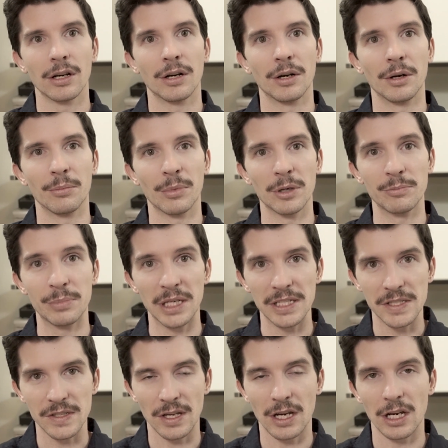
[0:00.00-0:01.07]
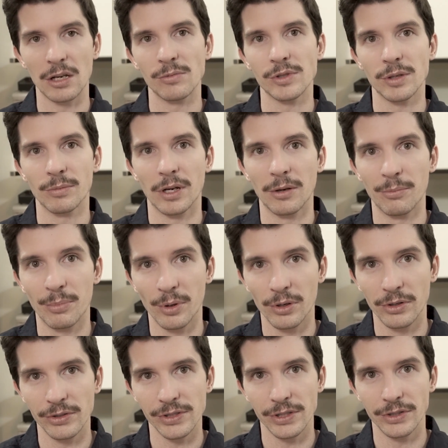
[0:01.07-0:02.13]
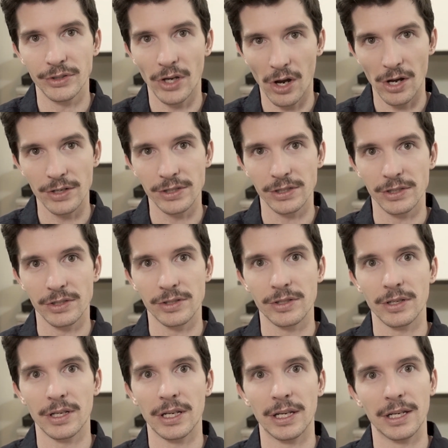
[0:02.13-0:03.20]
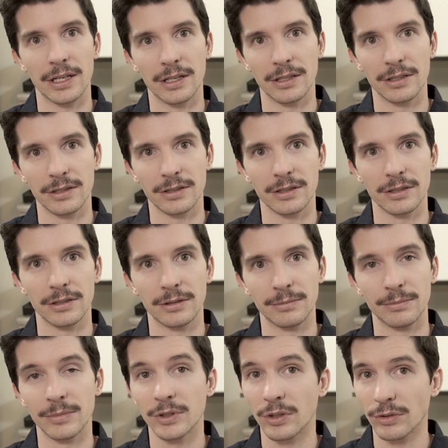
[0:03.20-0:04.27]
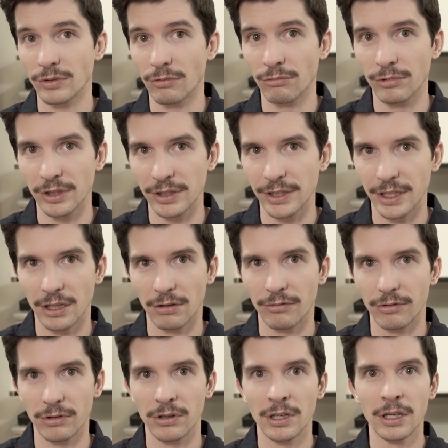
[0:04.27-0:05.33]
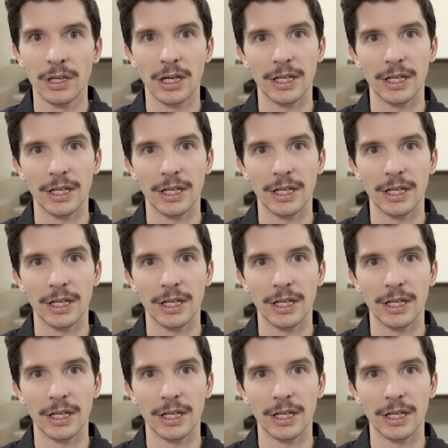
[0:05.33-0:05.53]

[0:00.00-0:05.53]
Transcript: uh, my base times and my burns and dodges and um, those are really helpful.